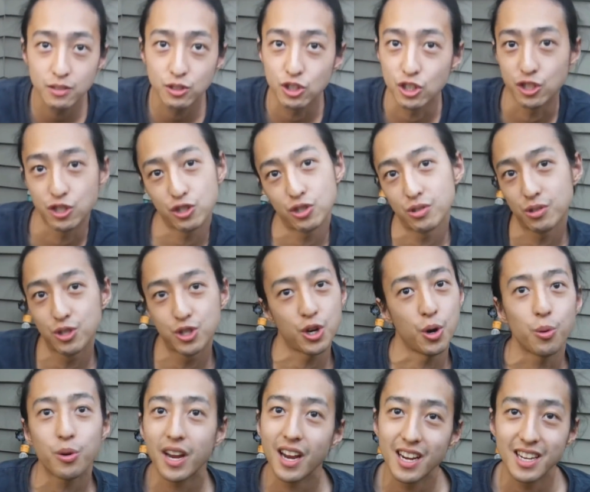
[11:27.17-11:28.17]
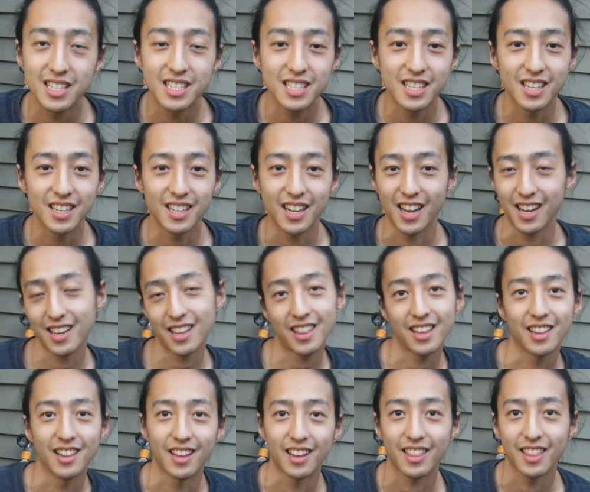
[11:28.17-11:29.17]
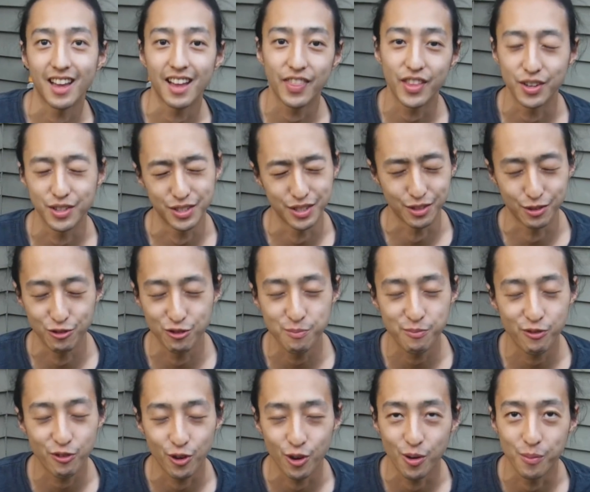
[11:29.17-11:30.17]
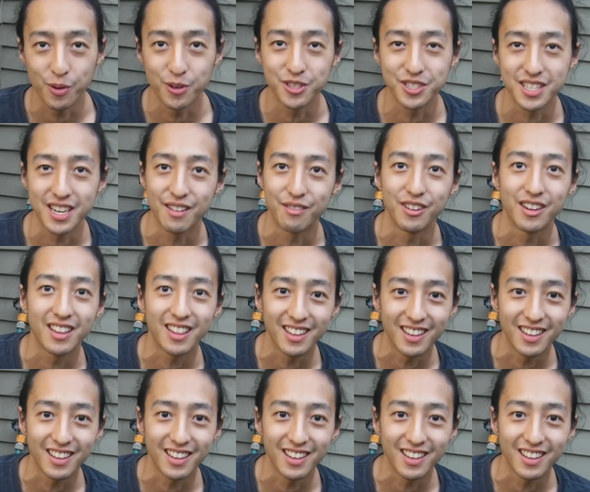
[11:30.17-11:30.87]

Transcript: just showcasing, anything like that. There's a group for almost everything.